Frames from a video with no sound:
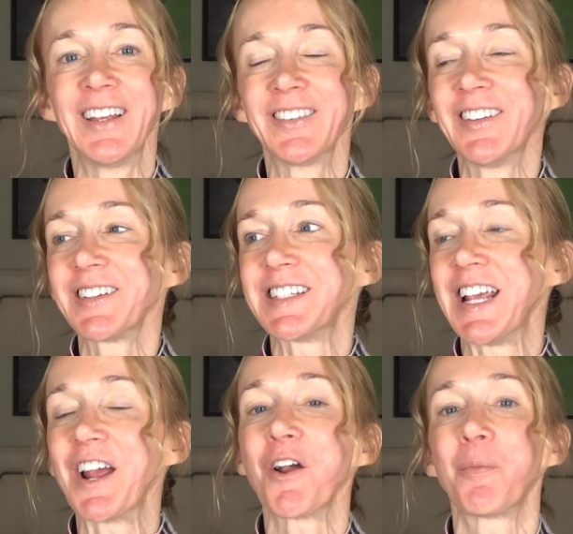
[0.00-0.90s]
It looked
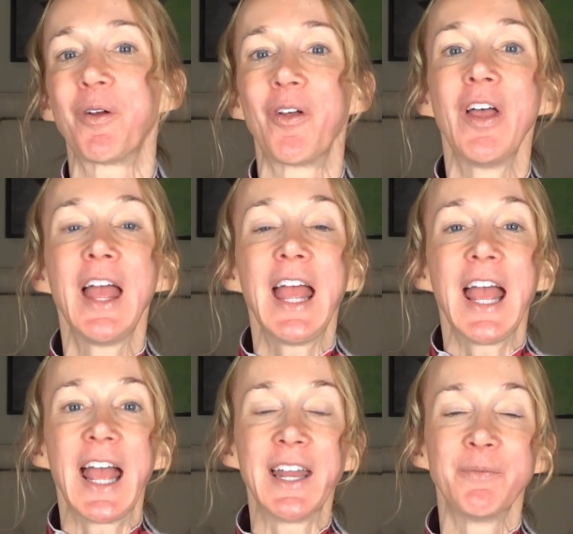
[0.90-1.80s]
terrible.
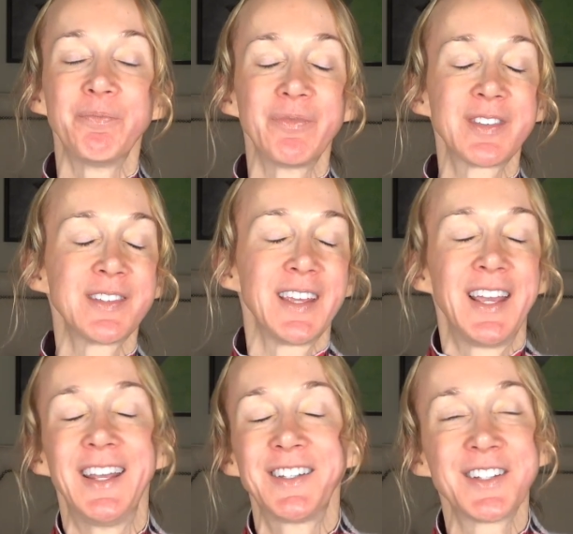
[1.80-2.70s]
And
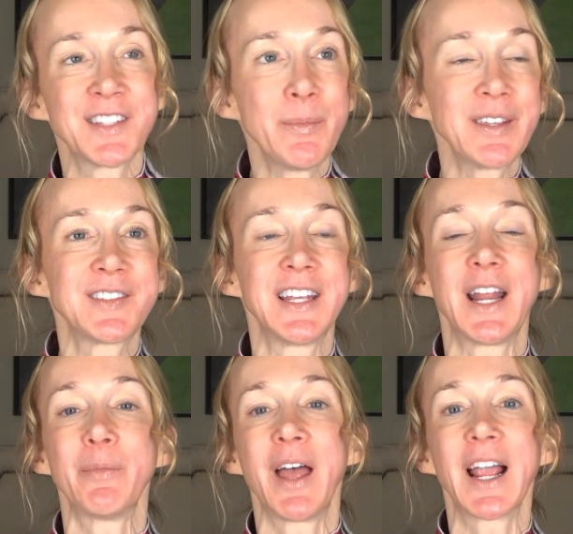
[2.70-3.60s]
to some extent,
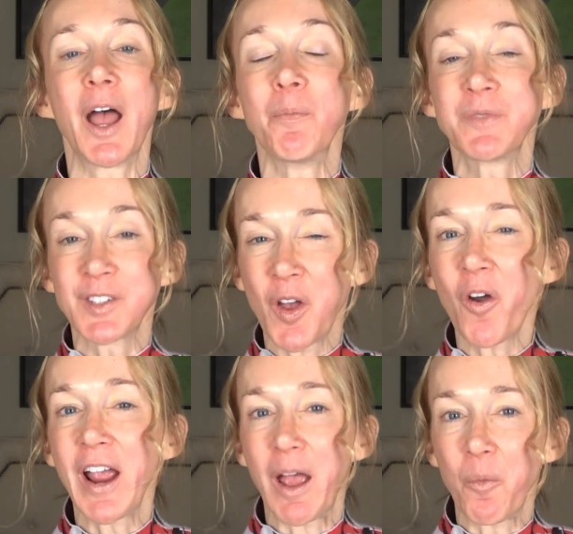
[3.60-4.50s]
I'm like, I'm
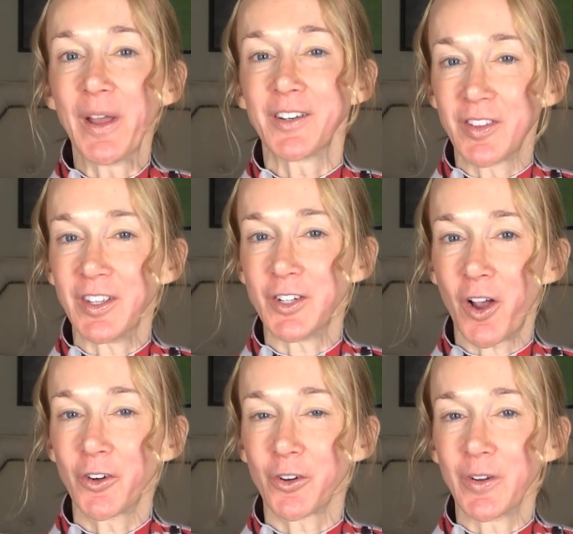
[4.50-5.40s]
sorry I went to the
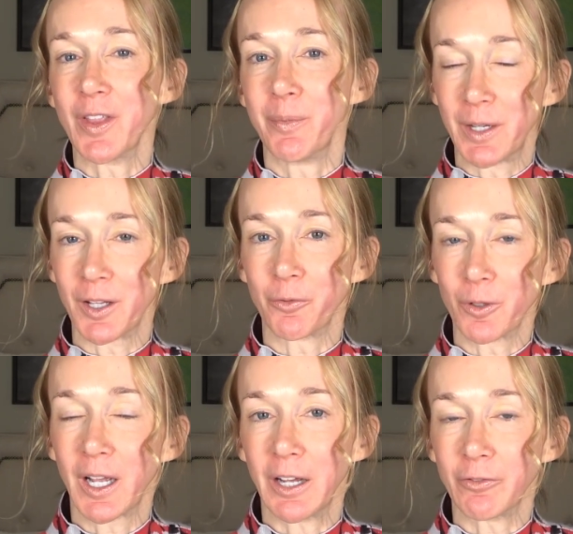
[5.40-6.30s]
doctor in the middle of
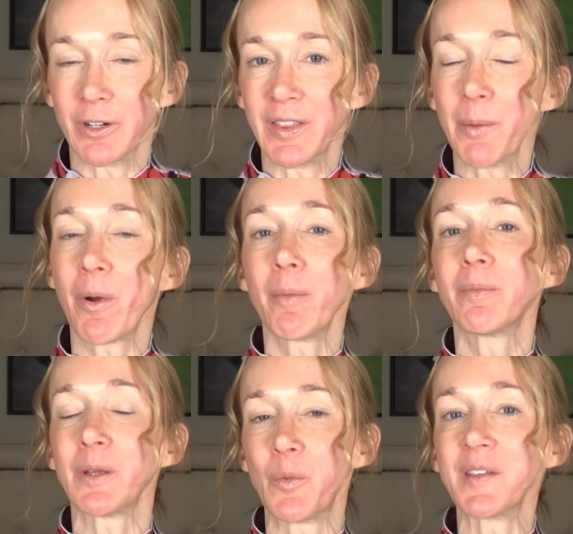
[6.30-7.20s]
recovery. That
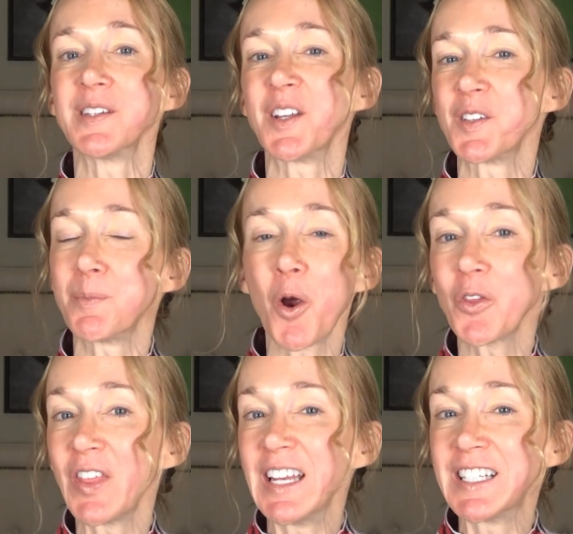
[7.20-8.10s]
probably wasn't a
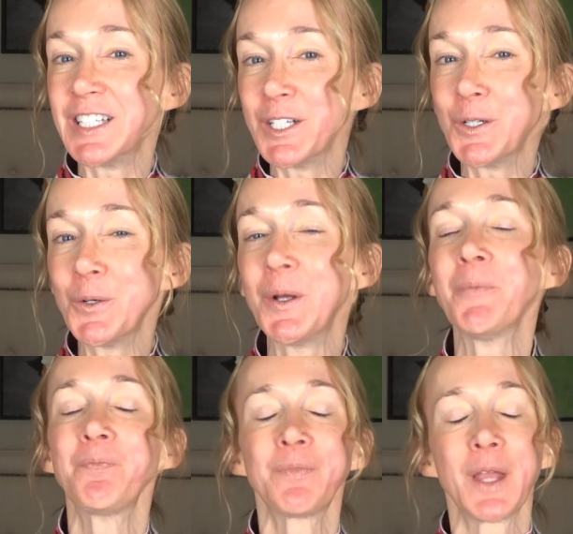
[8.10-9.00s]
smart thing to do,
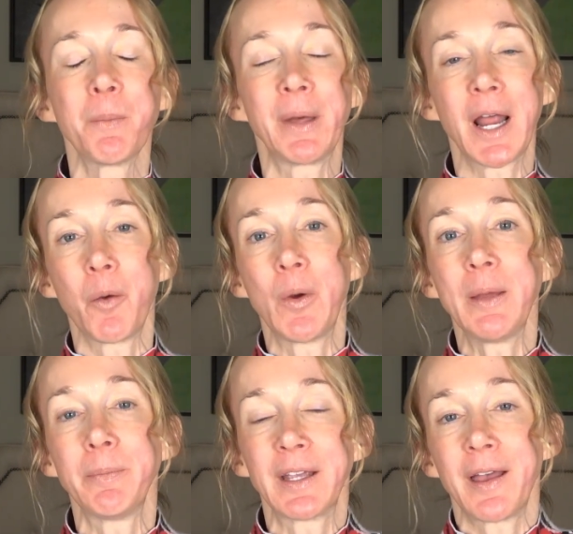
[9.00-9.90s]
but I
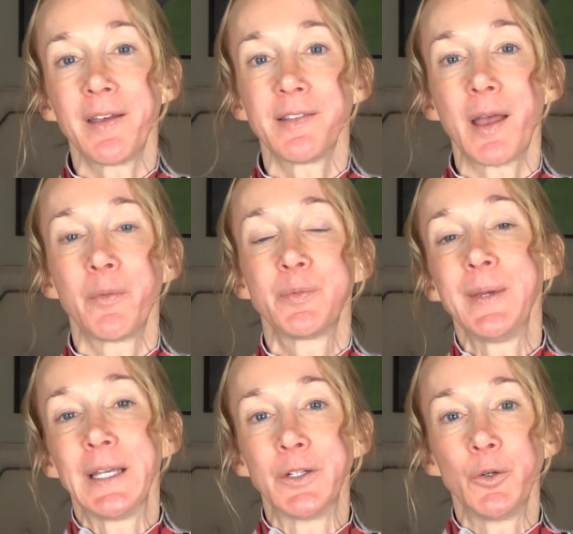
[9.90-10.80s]
went because I was
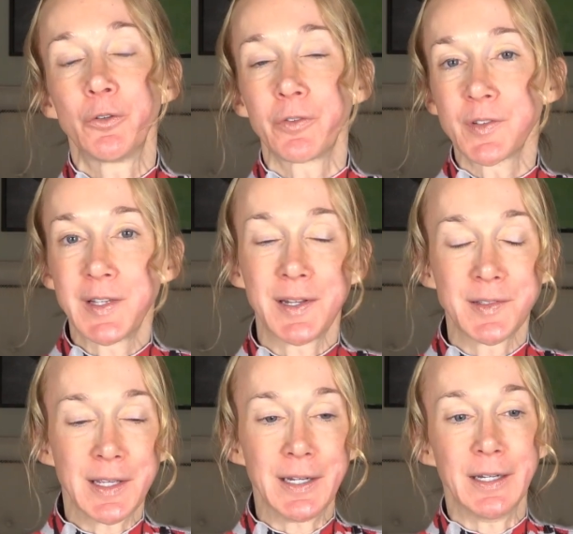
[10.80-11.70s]
being a dutiful
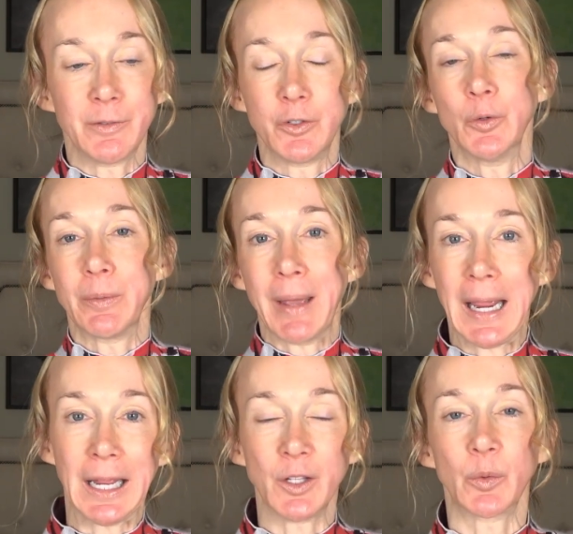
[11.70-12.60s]
citizen and doing my
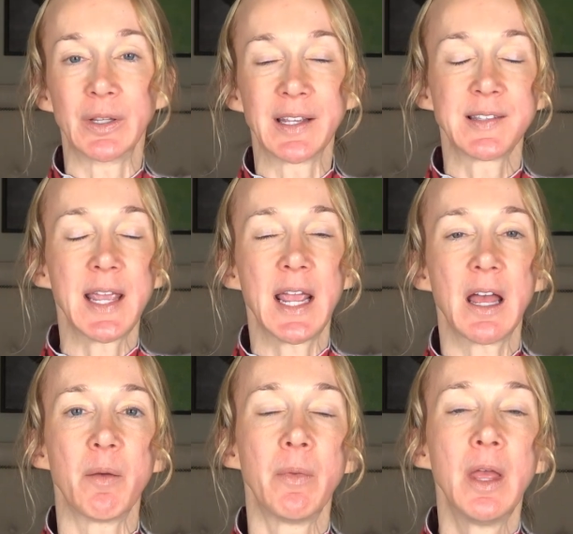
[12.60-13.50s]
annual
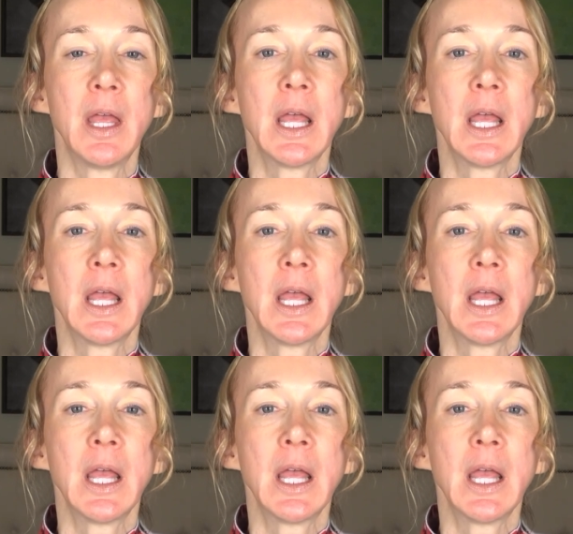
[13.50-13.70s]
exam.